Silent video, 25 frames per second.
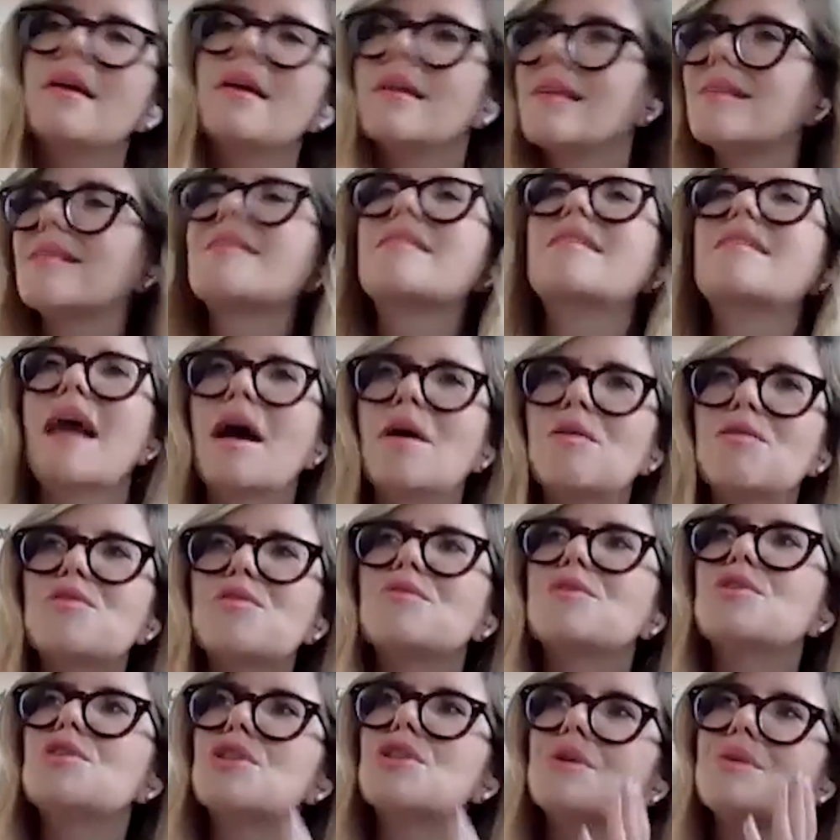It's
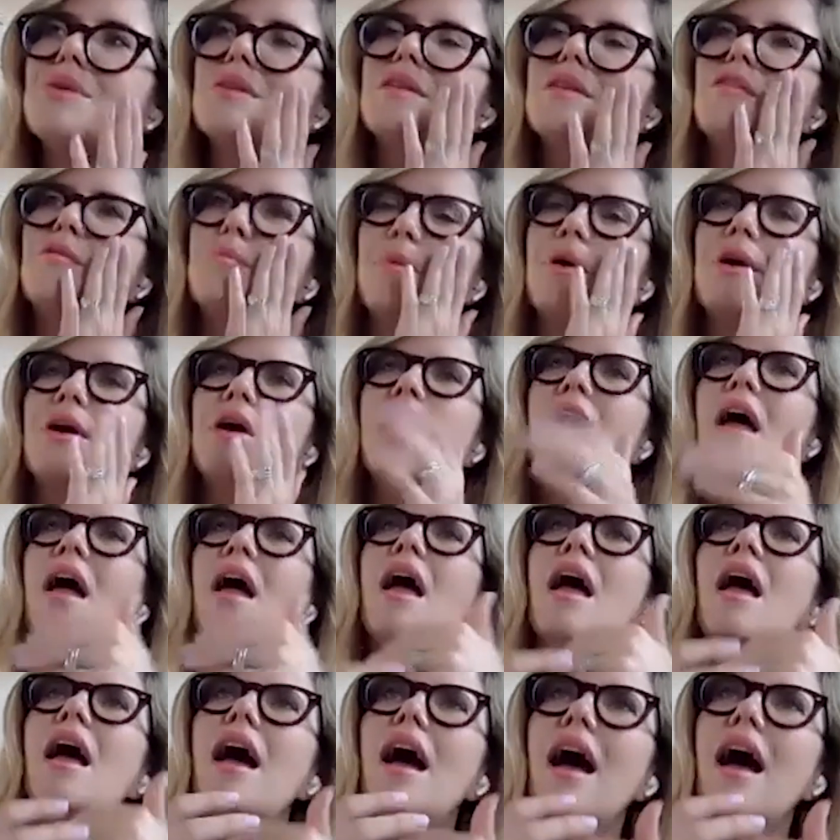counterintuitive, but
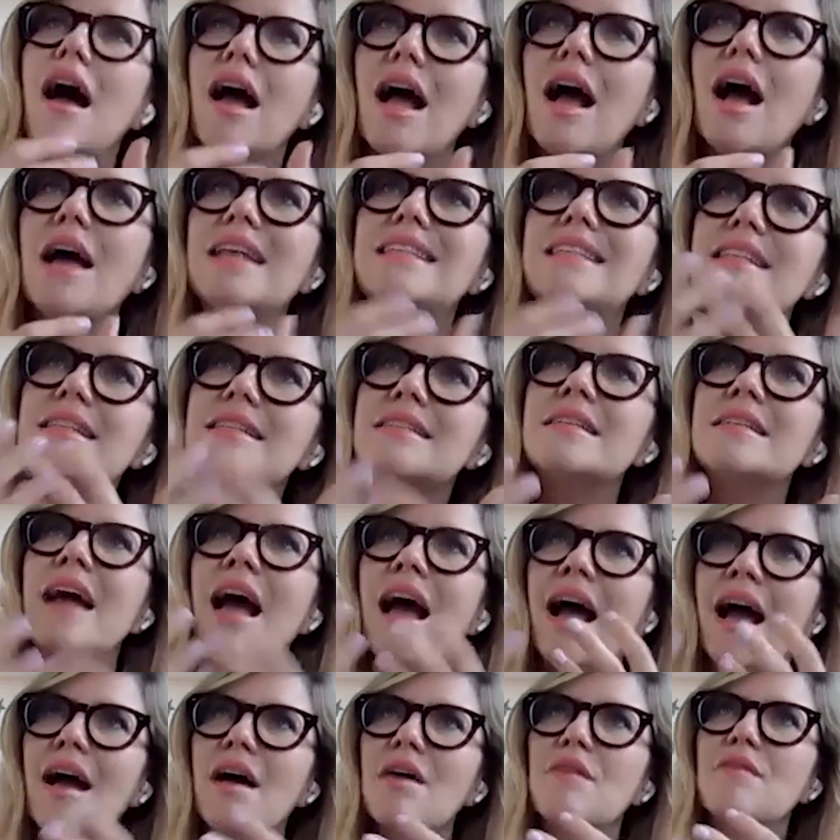I didn't
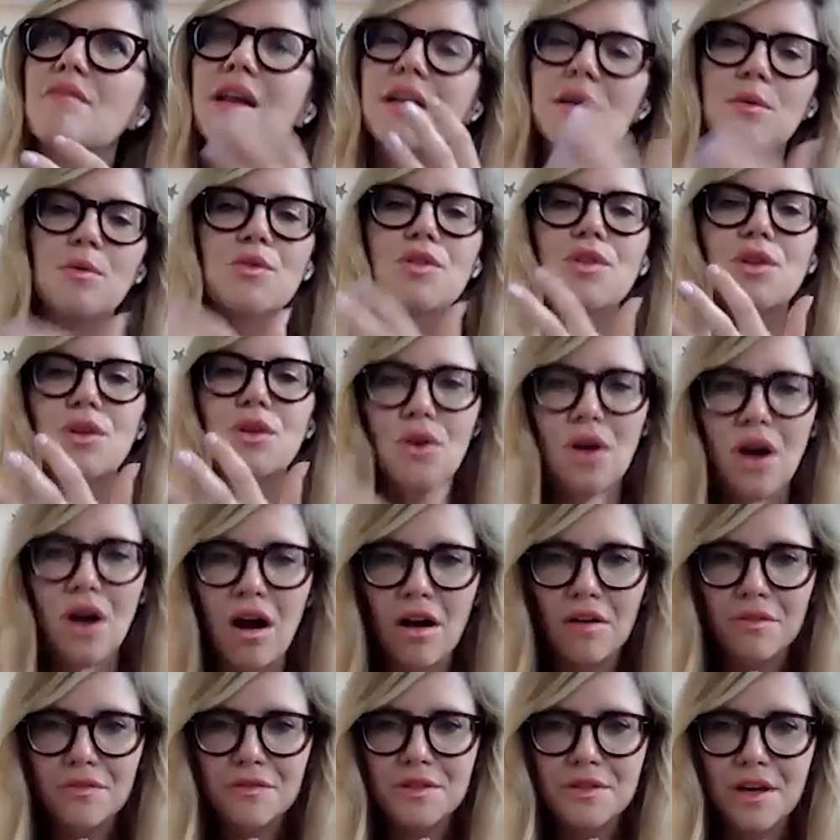have anyone to look
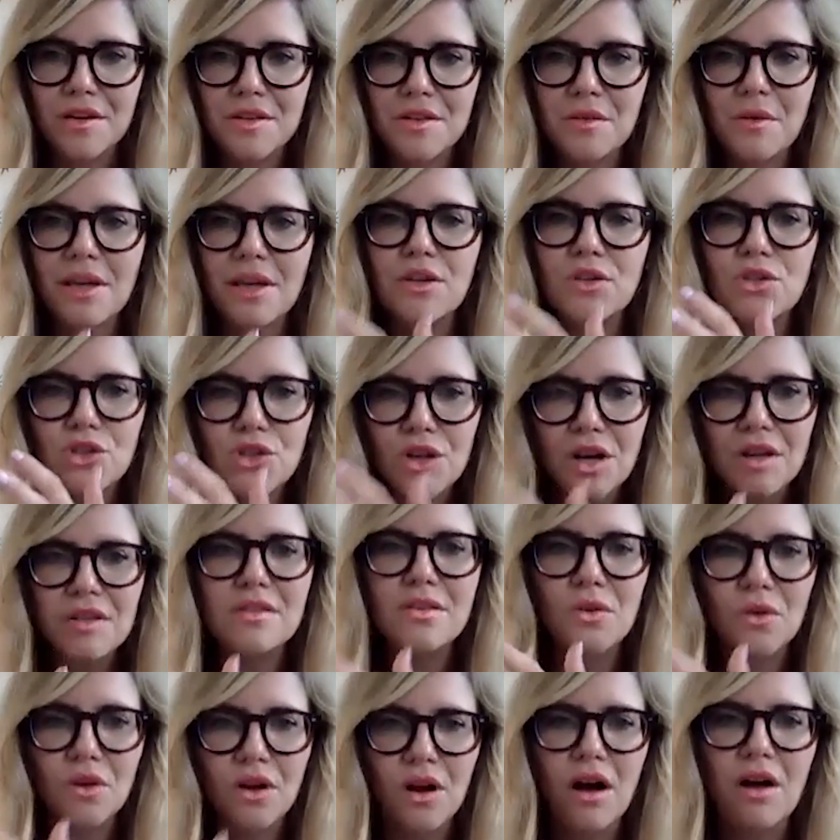after. So I could just
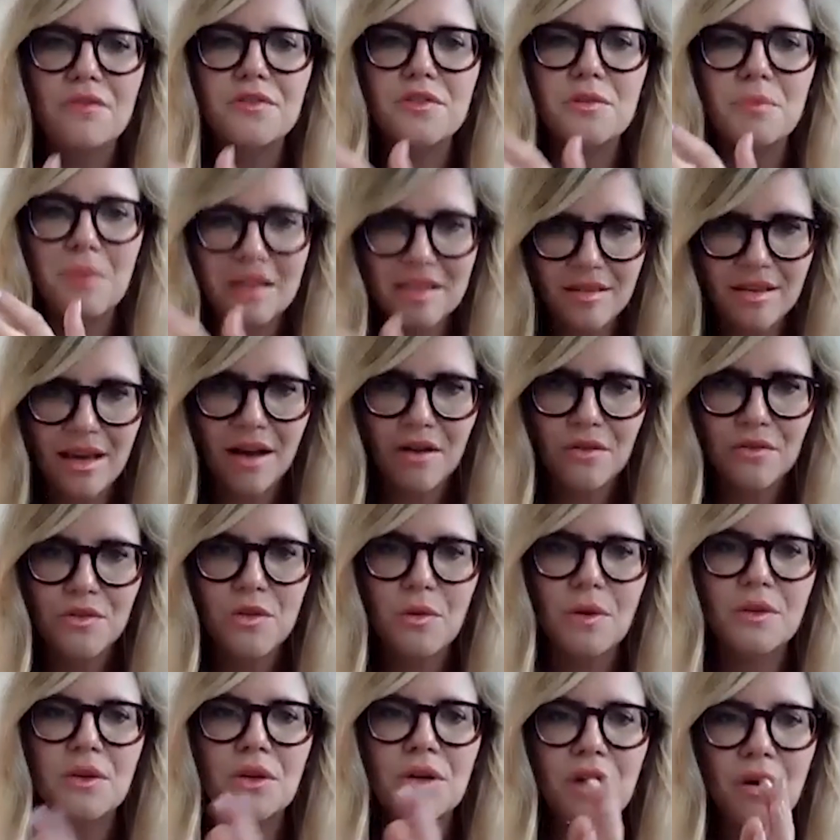look after myself. So I
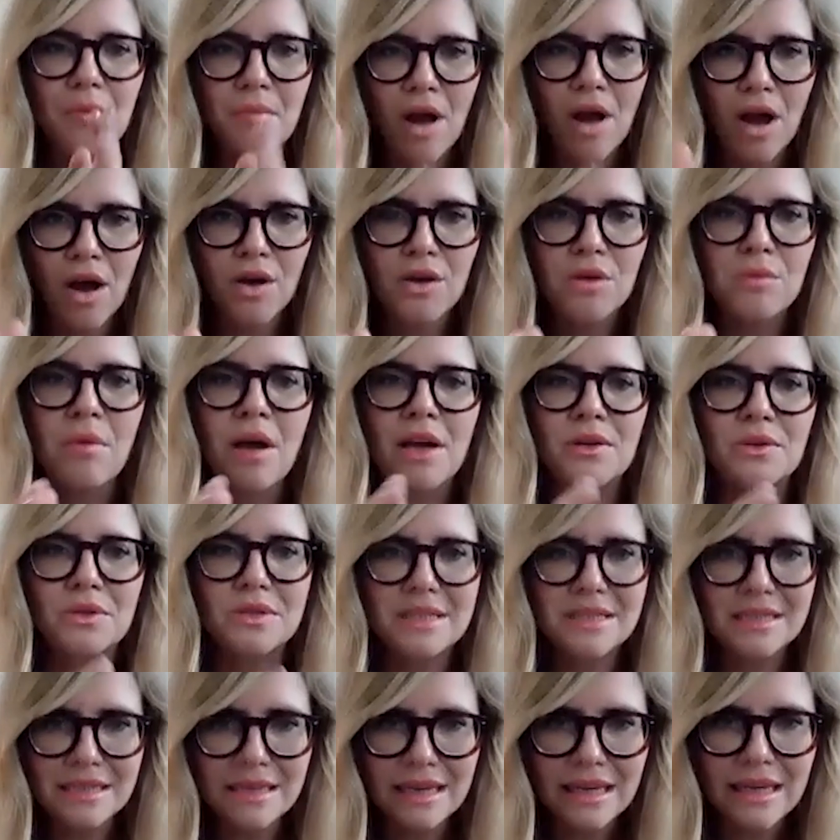could come home, I could
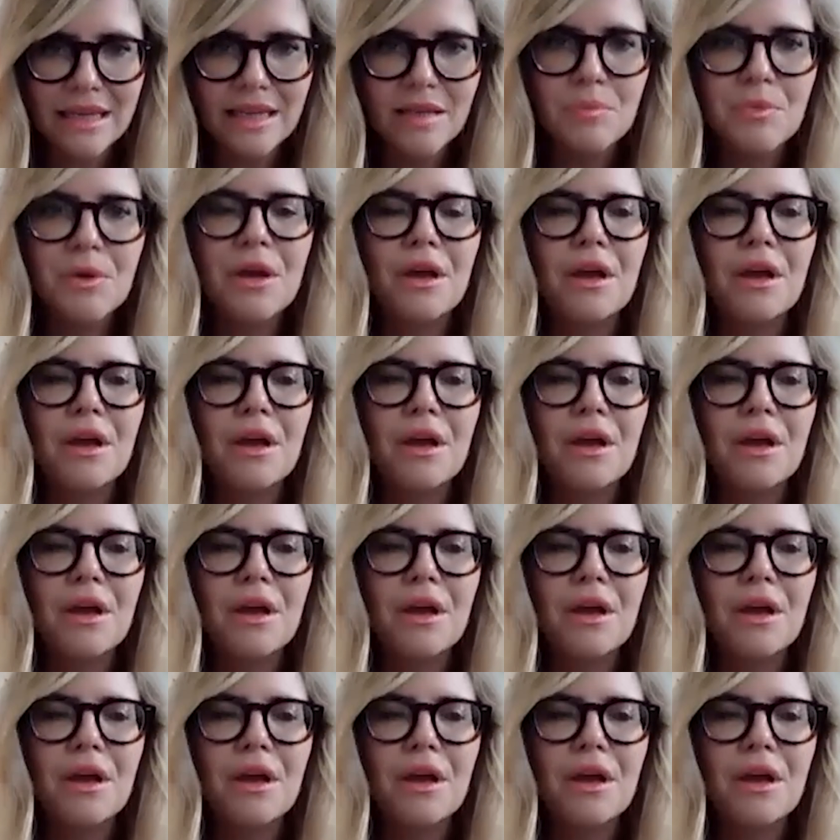sleep.